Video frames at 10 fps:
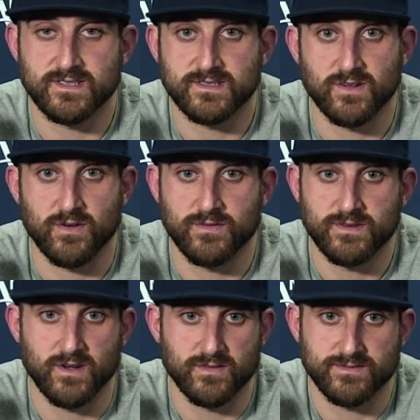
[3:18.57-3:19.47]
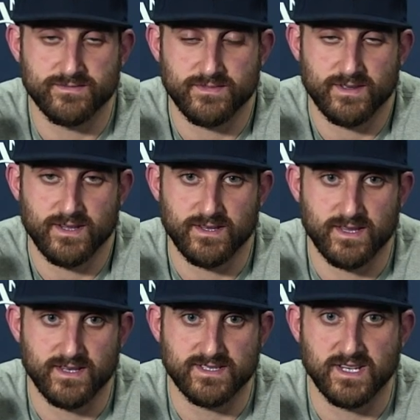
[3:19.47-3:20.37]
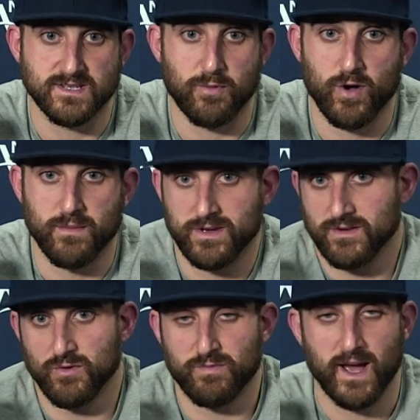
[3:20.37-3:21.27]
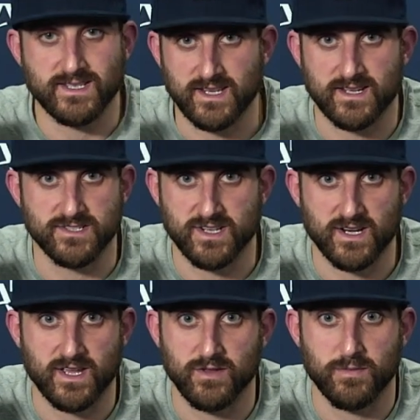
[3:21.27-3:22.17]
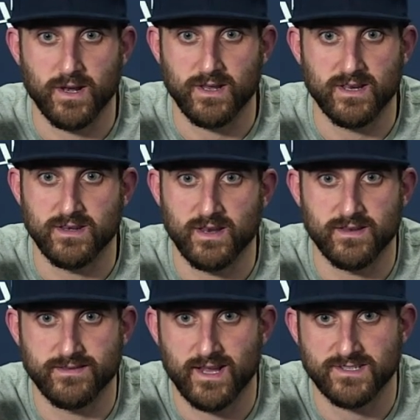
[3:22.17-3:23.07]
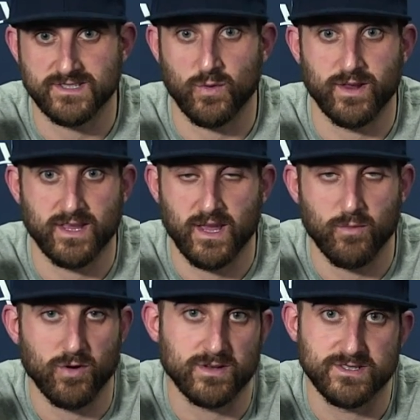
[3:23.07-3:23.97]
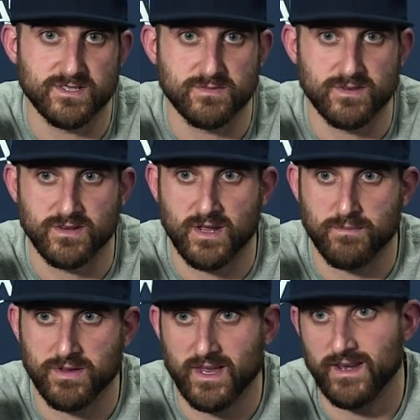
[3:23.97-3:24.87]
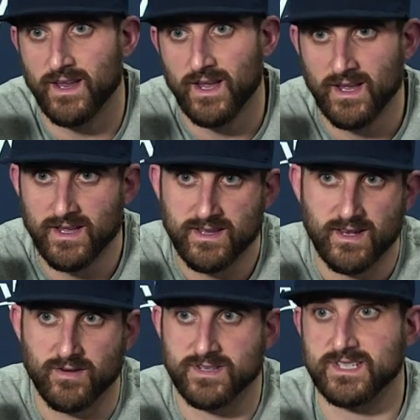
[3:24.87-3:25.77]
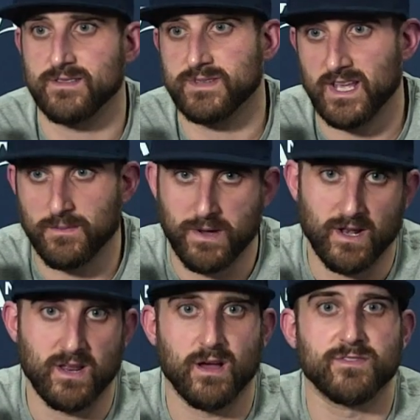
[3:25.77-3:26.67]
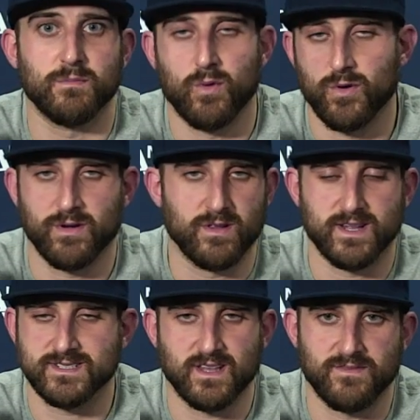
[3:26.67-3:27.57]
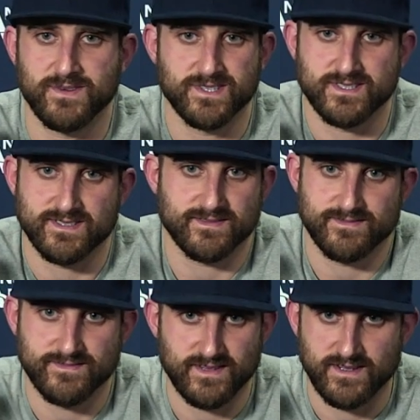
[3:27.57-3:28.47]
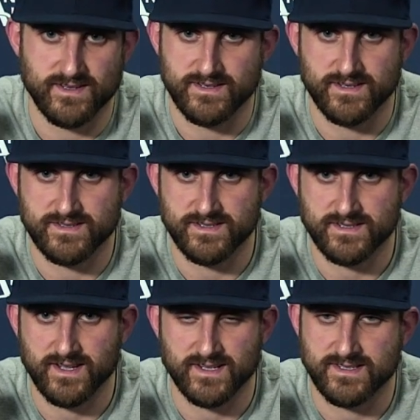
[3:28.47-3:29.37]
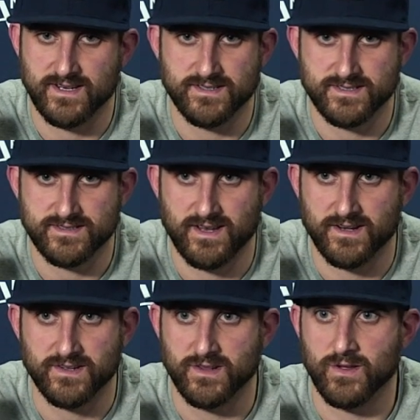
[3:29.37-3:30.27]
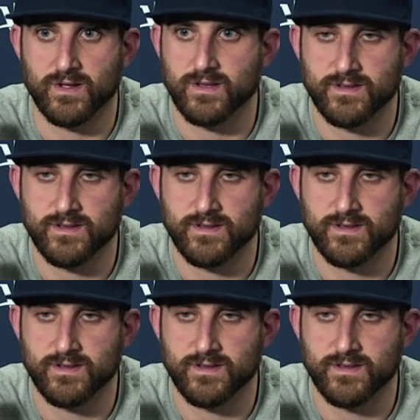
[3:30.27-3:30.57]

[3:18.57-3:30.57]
So, you know, it's disappointing, but you move past it because you got to kill a penalty. And, and, that's just the way the game works. You just, you keep, but then, you know, to see them take a penalty off the board and all that stuff, it just, it's just, like I said, it's just not a good look.